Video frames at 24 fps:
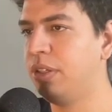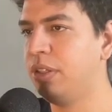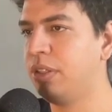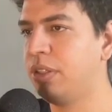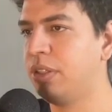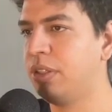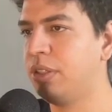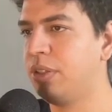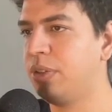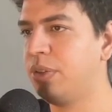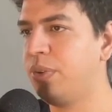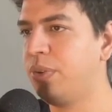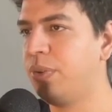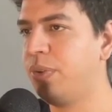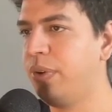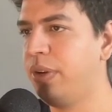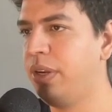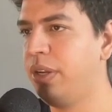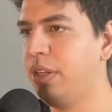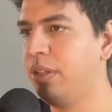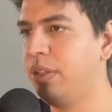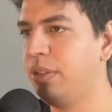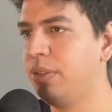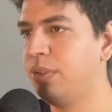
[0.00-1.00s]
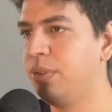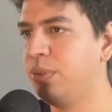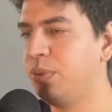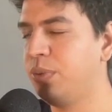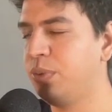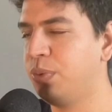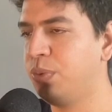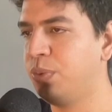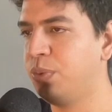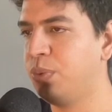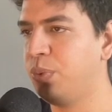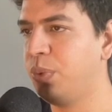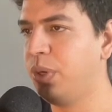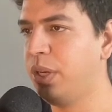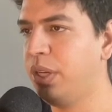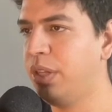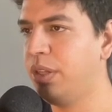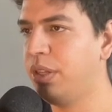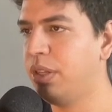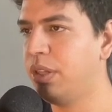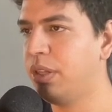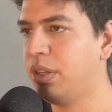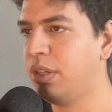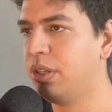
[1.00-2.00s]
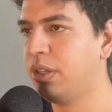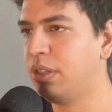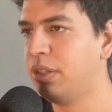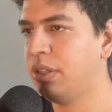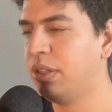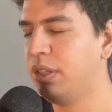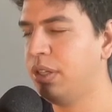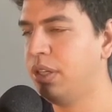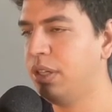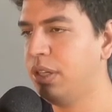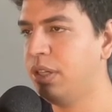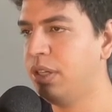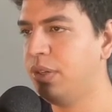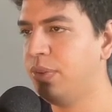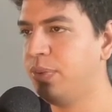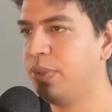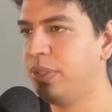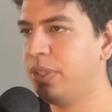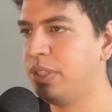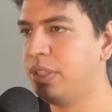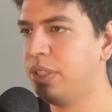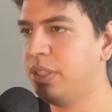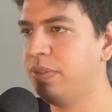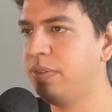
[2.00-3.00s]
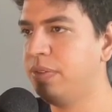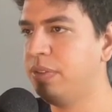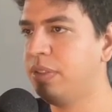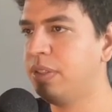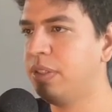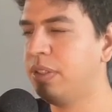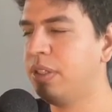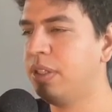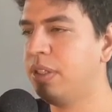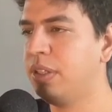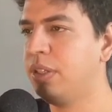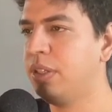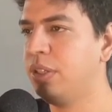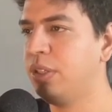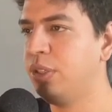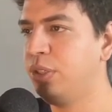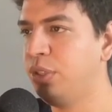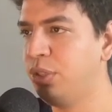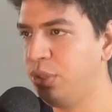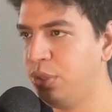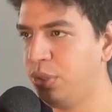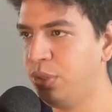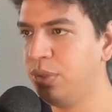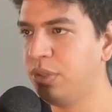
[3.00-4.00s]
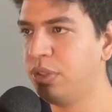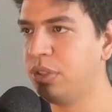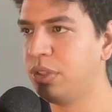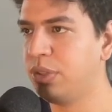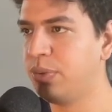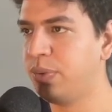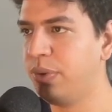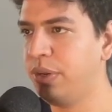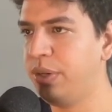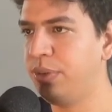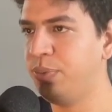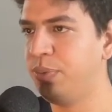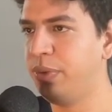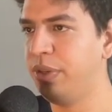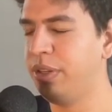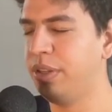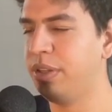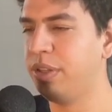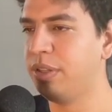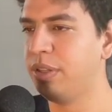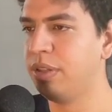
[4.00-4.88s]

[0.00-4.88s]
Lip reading: Screen width receives use screen width.